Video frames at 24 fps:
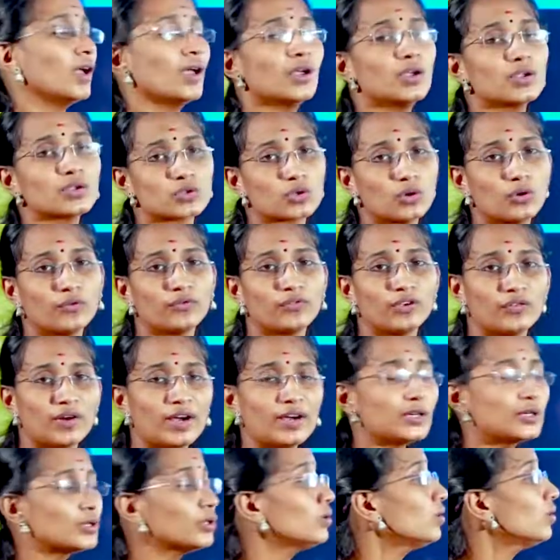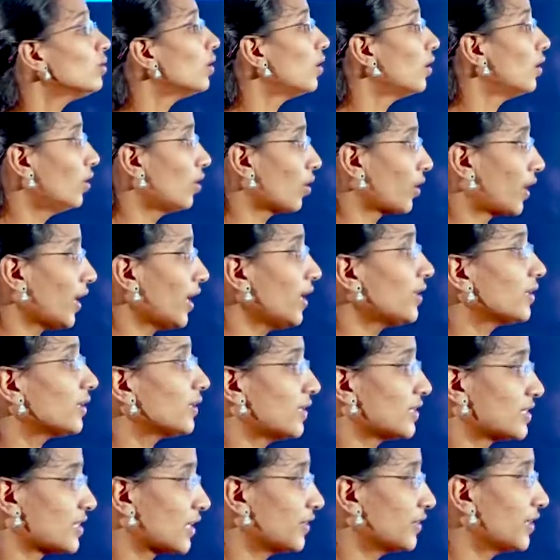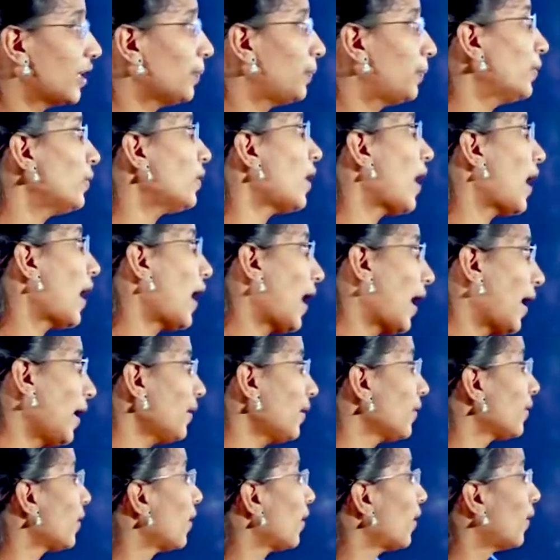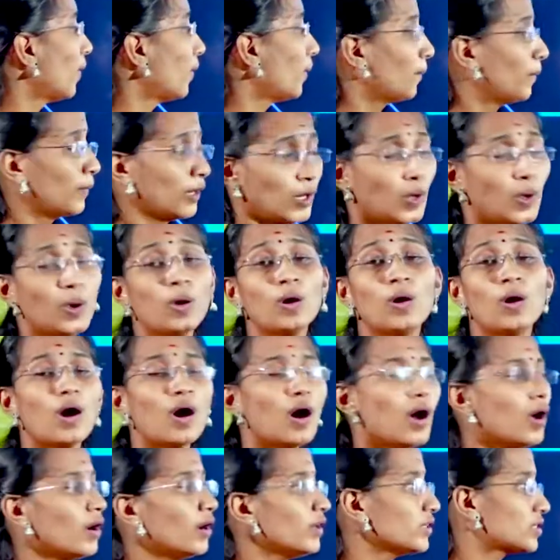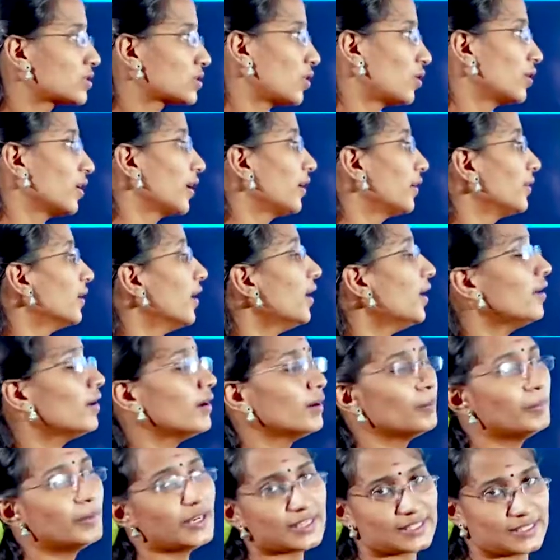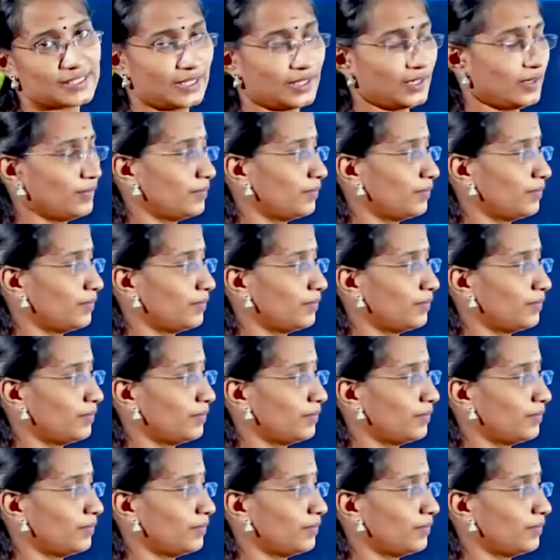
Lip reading: So, we want to locate the Chandrapur and Belo Horizonte in the Brazil.